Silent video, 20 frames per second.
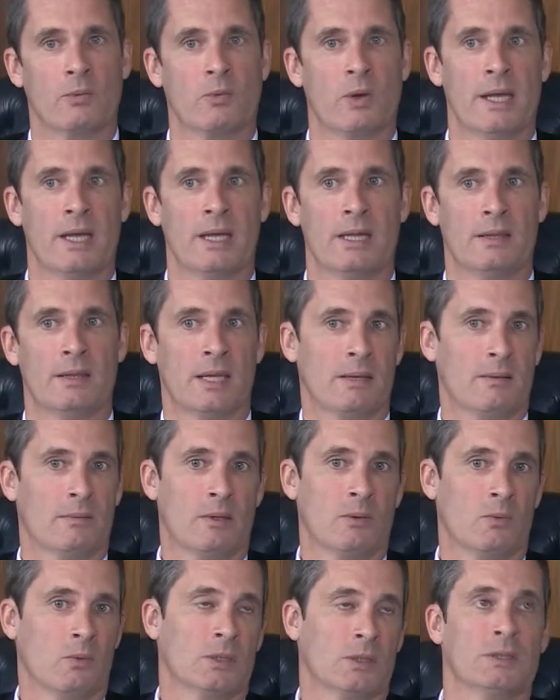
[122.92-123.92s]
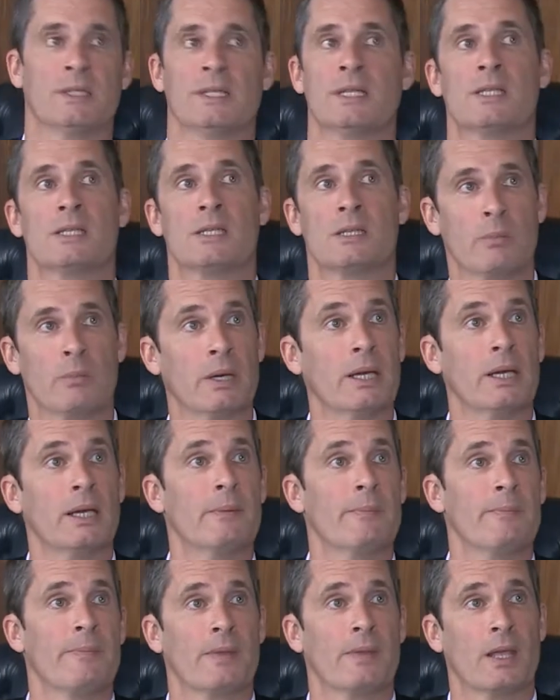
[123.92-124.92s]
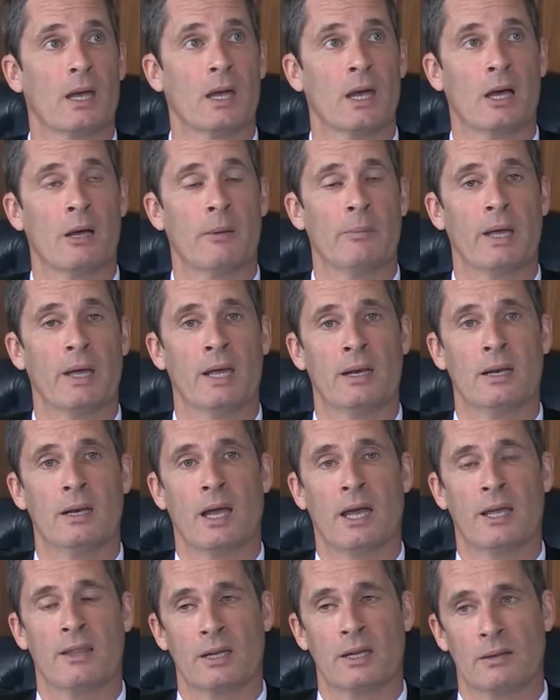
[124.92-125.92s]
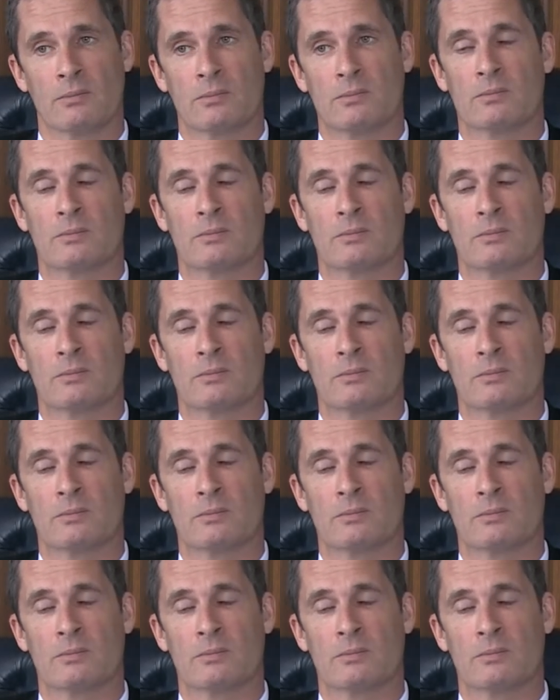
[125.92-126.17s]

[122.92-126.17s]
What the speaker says: way that the world needs to be. And I think